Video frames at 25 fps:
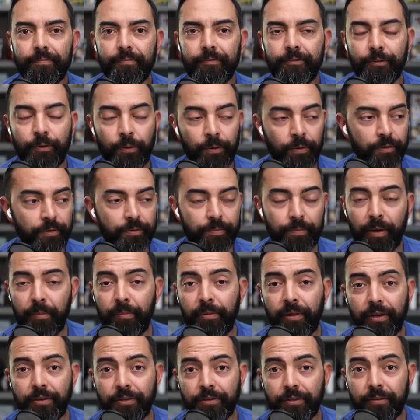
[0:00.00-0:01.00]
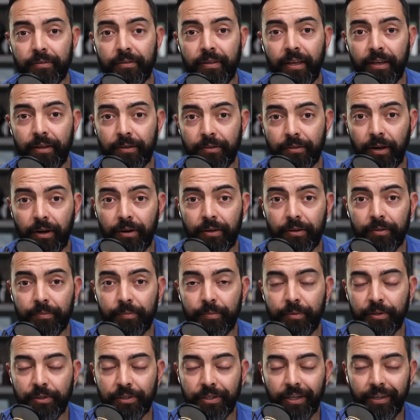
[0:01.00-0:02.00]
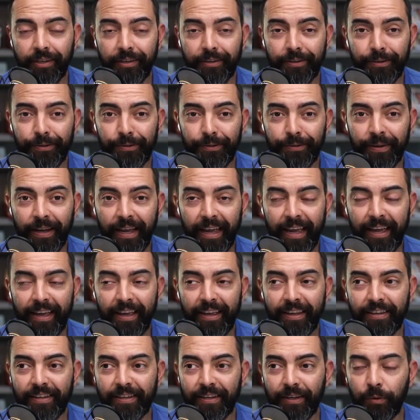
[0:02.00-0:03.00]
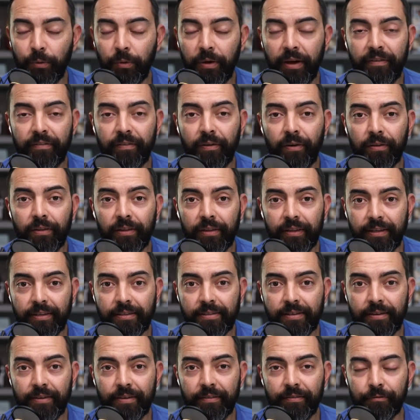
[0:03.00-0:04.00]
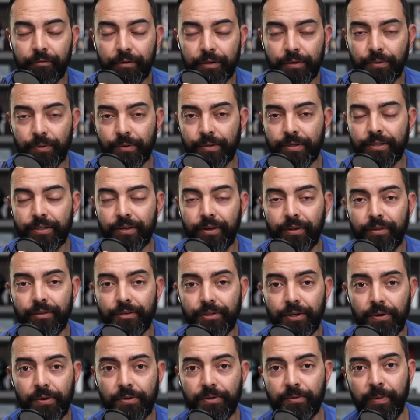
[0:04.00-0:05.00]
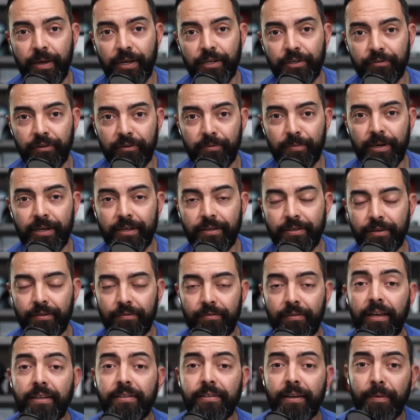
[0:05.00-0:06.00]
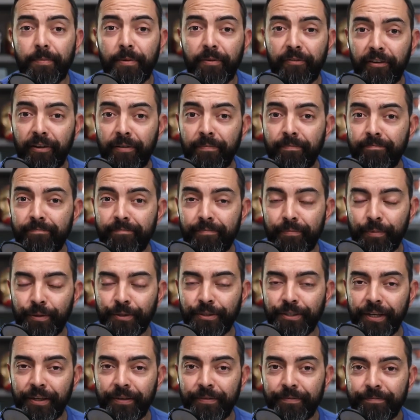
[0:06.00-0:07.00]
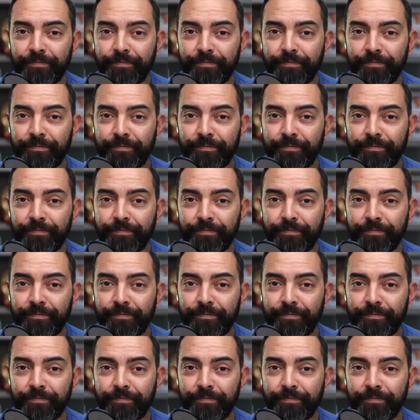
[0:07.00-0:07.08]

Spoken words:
Of course, my pleasure. Thank you, Donald. Appreciate you. And we'll have all the links and resources on the show notes page for everybody. So thanks again, my friend. Appreciate you.